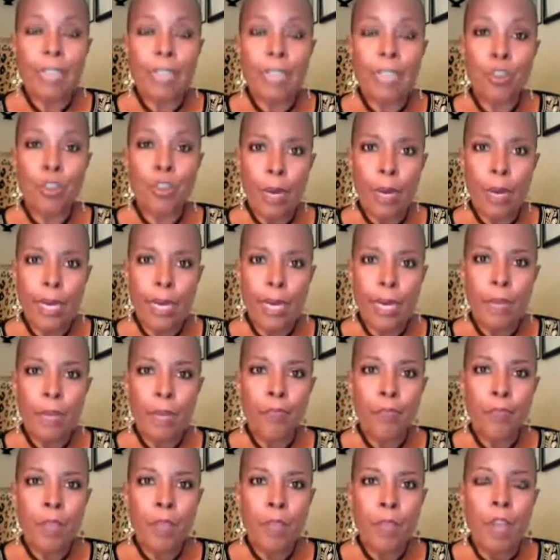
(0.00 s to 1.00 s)

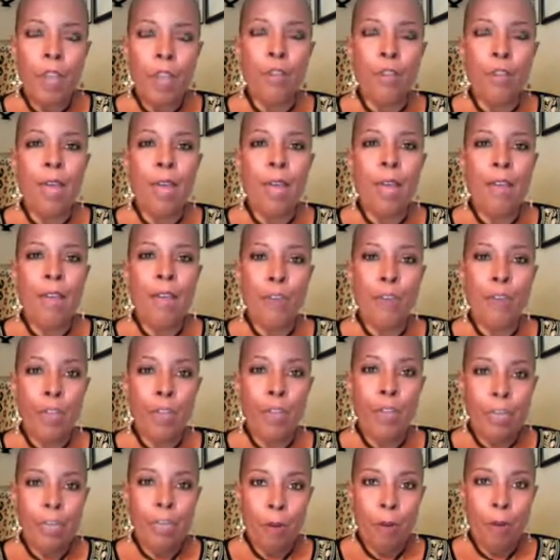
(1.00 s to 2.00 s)
x-ray, you have
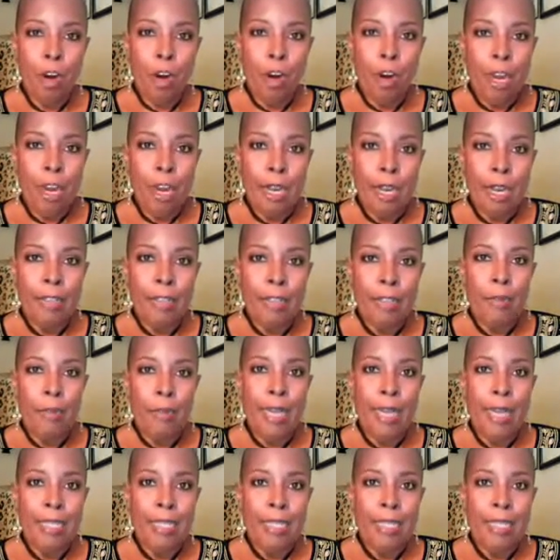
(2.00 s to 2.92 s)
your MRI. The